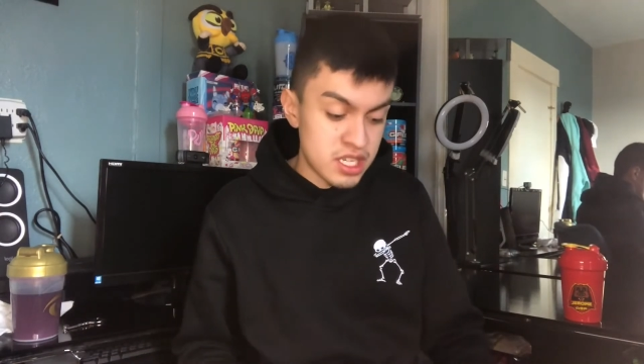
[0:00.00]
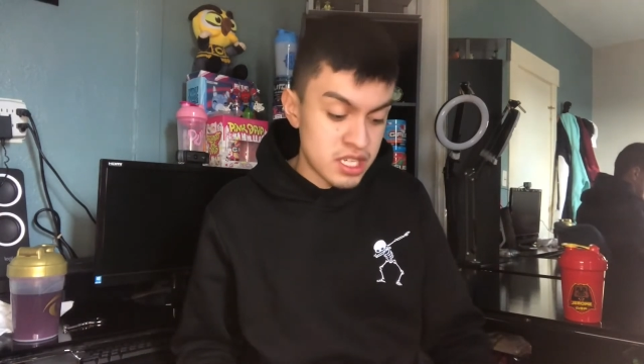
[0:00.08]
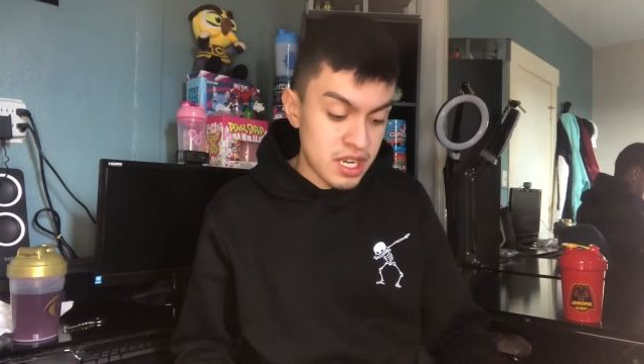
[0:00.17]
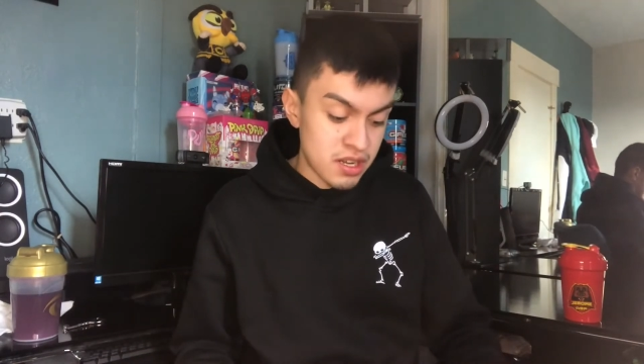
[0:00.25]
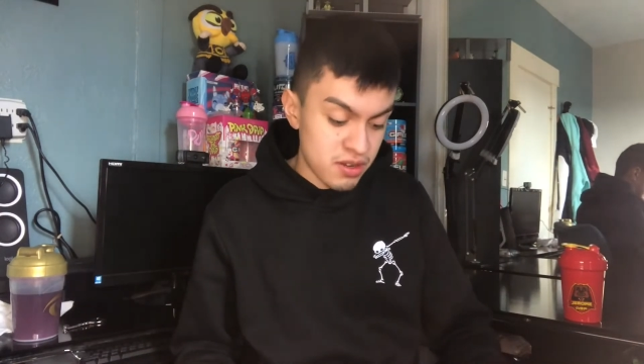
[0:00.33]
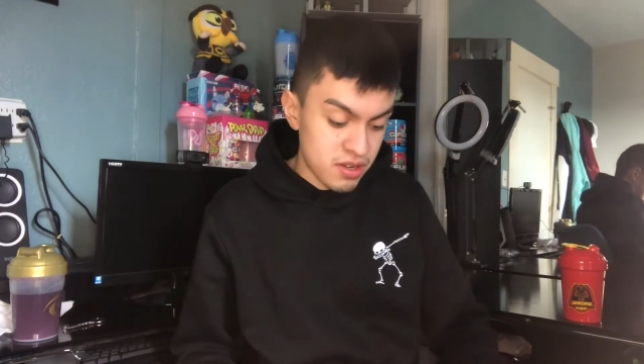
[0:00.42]

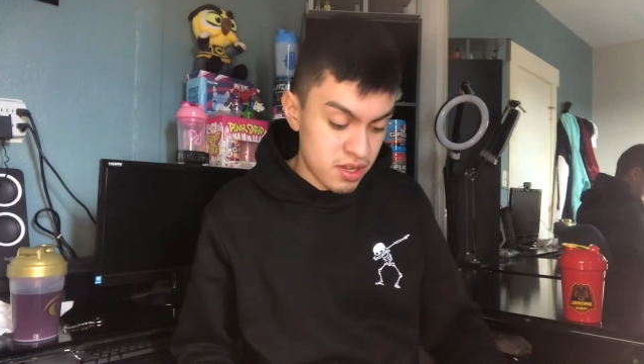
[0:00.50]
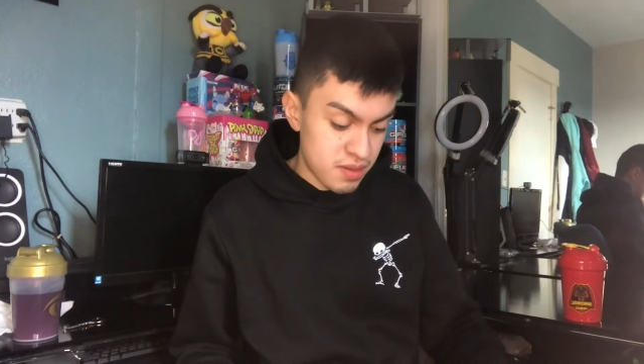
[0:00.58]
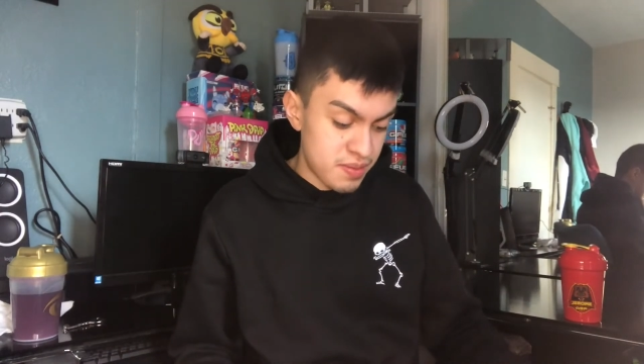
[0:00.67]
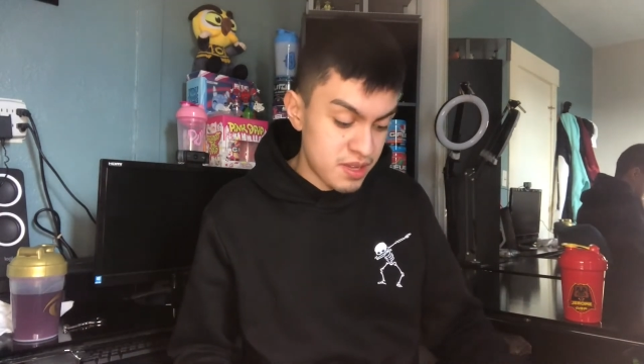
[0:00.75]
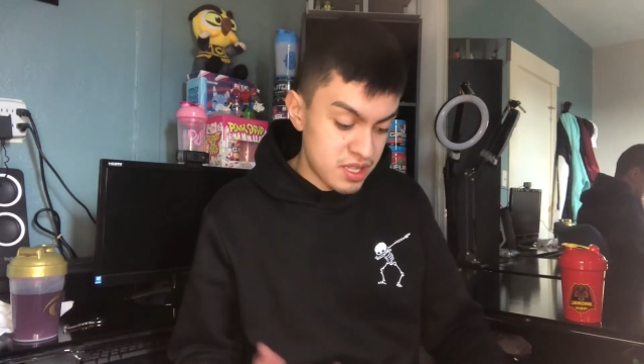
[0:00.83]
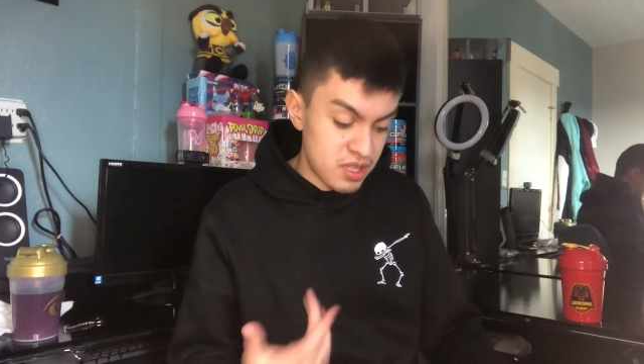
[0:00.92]
shaker
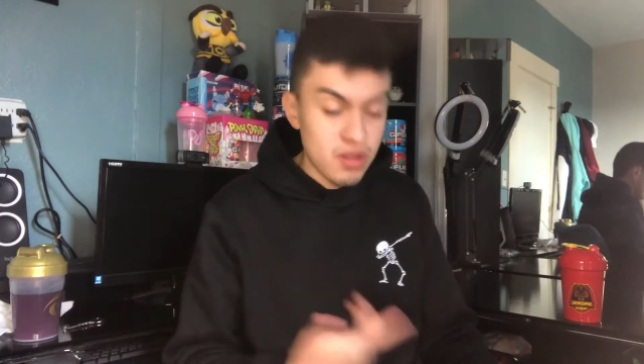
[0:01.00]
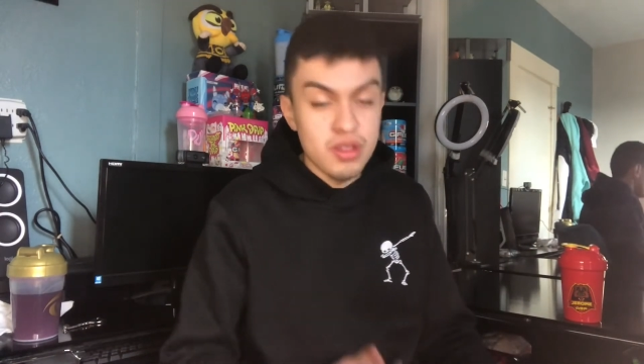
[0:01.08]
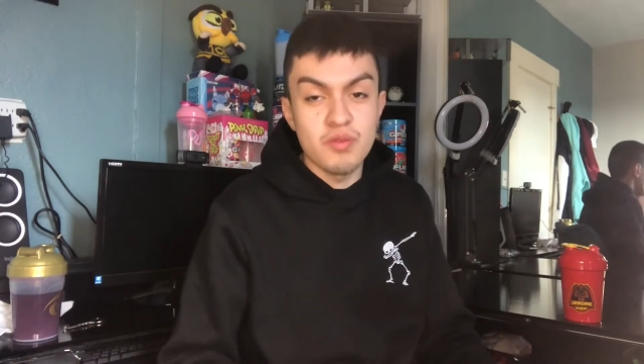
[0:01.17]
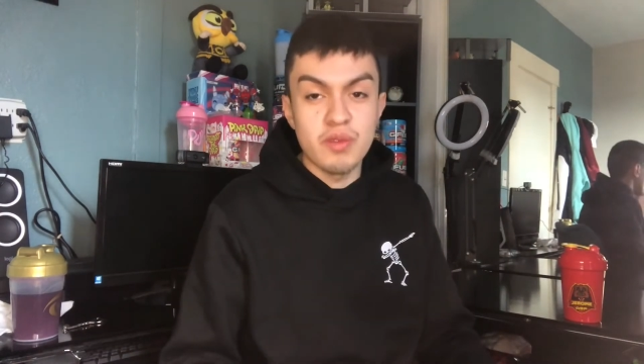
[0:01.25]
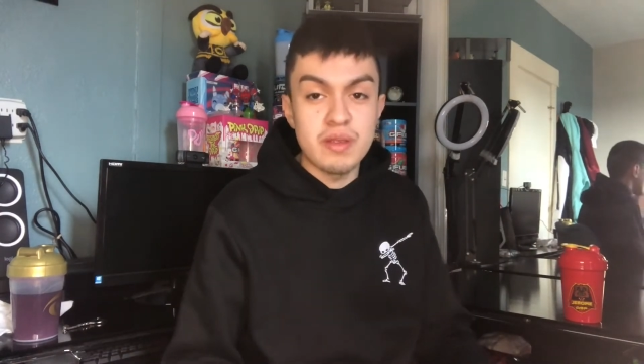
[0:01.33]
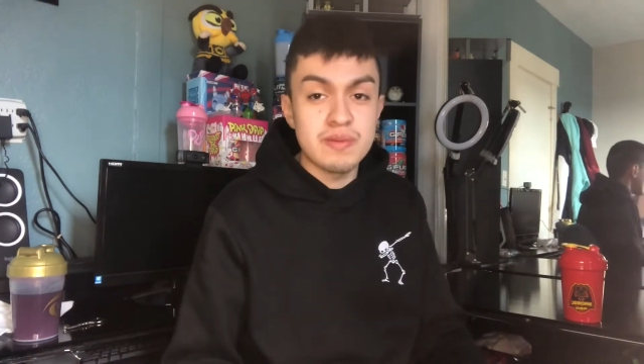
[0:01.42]
cup. It's still on
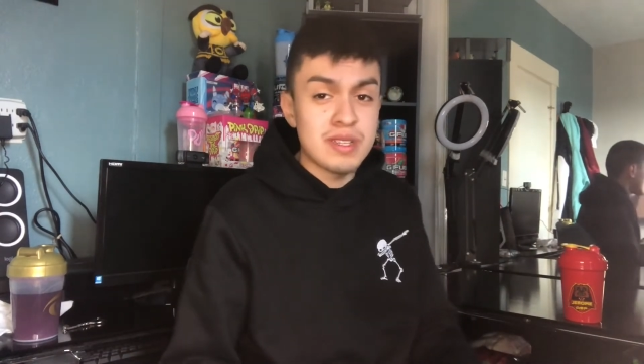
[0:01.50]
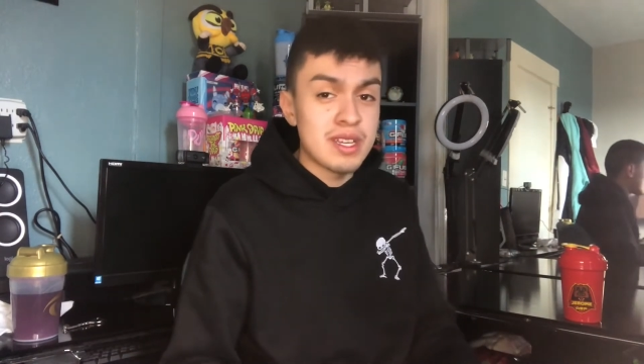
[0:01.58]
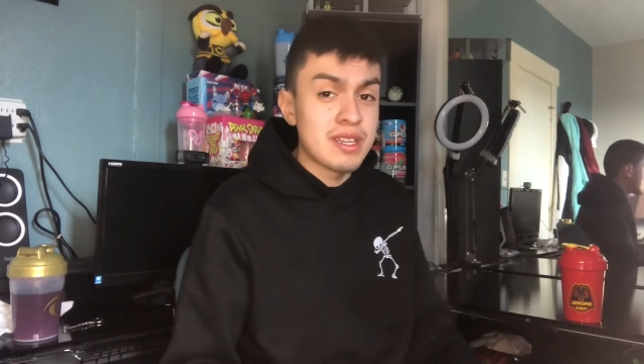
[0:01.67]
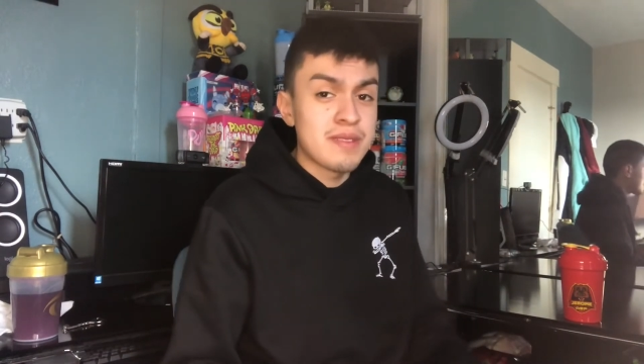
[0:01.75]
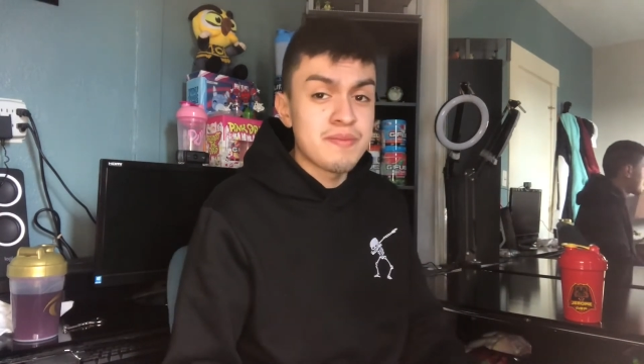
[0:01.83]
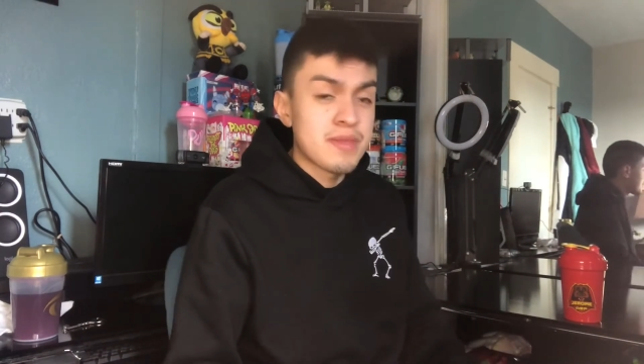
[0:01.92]
the website